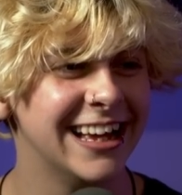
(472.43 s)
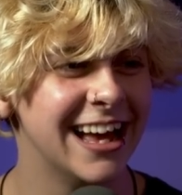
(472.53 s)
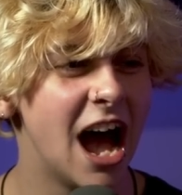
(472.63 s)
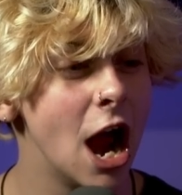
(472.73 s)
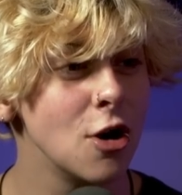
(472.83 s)

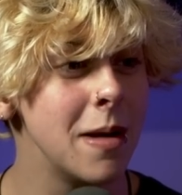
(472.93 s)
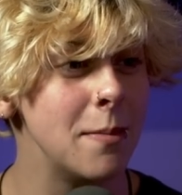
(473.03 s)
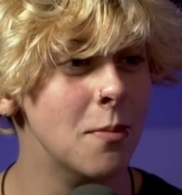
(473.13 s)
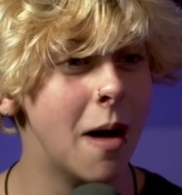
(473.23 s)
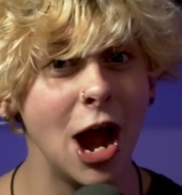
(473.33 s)
Okay, I
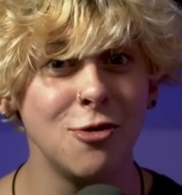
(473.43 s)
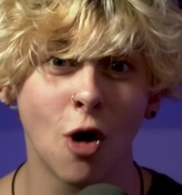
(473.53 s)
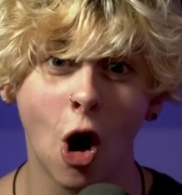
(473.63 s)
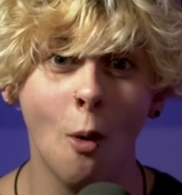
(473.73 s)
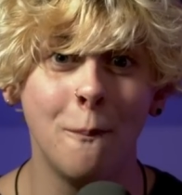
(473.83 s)
remember this? my
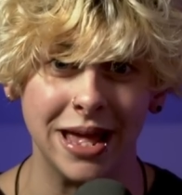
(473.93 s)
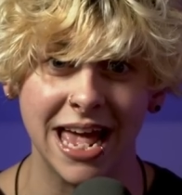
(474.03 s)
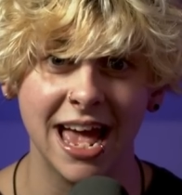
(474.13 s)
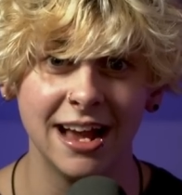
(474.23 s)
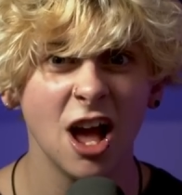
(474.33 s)
role
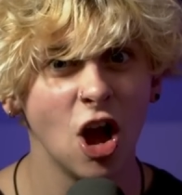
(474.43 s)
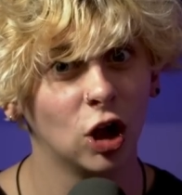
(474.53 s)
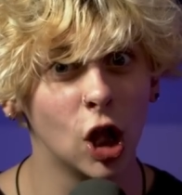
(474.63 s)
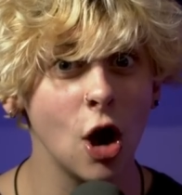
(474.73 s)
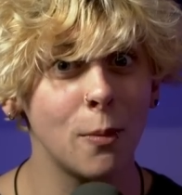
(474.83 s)
being
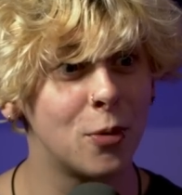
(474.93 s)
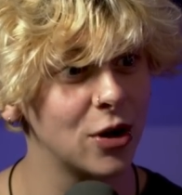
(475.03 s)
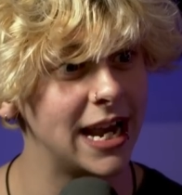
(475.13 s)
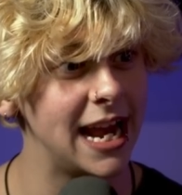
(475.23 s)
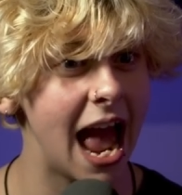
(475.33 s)
look
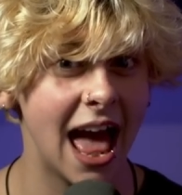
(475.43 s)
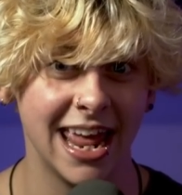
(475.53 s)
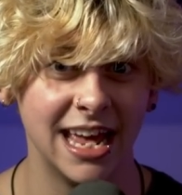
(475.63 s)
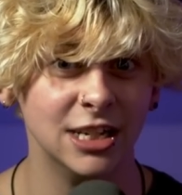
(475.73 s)
pretty and